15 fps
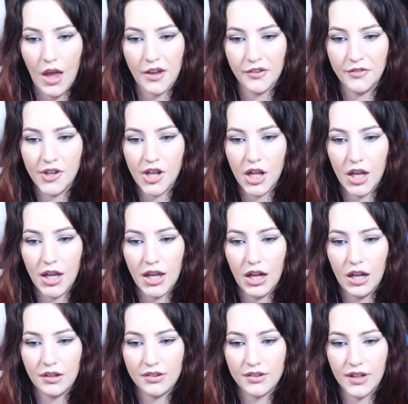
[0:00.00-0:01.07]
I feel like
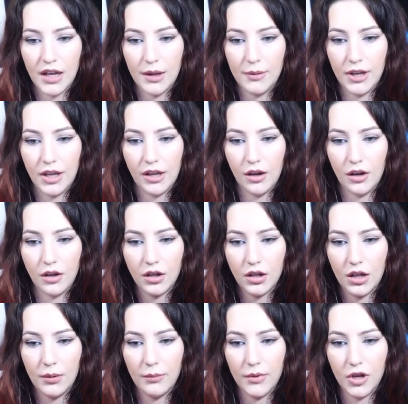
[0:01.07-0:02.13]
last time I cared
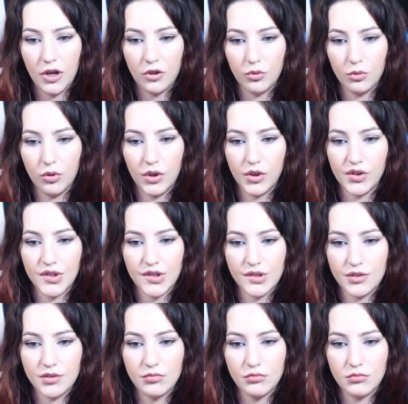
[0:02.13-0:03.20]
that much
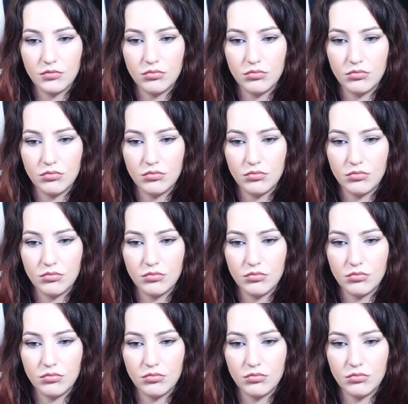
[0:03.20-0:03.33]
was